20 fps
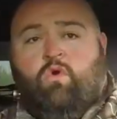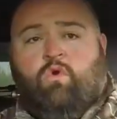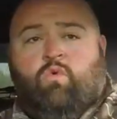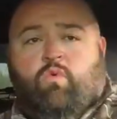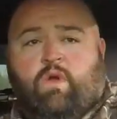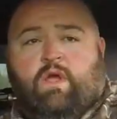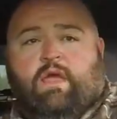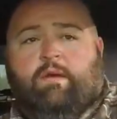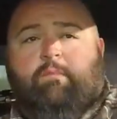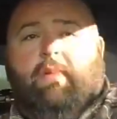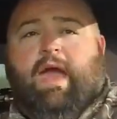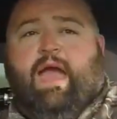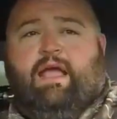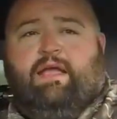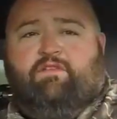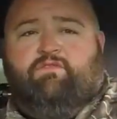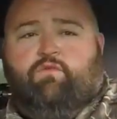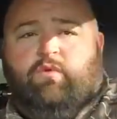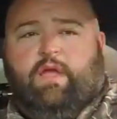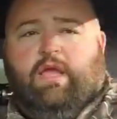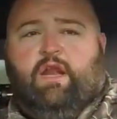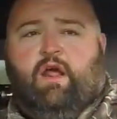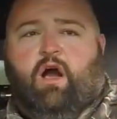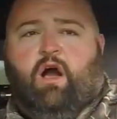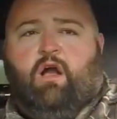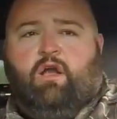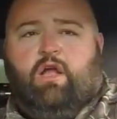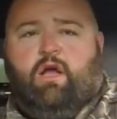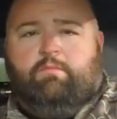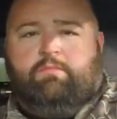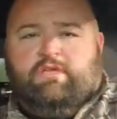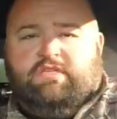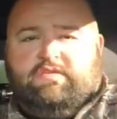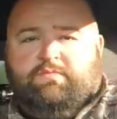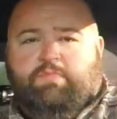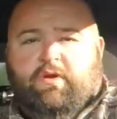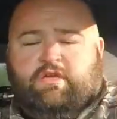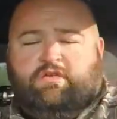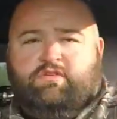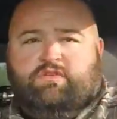we get back, after we get it hung up, get
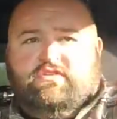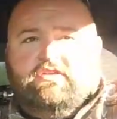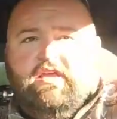some pictures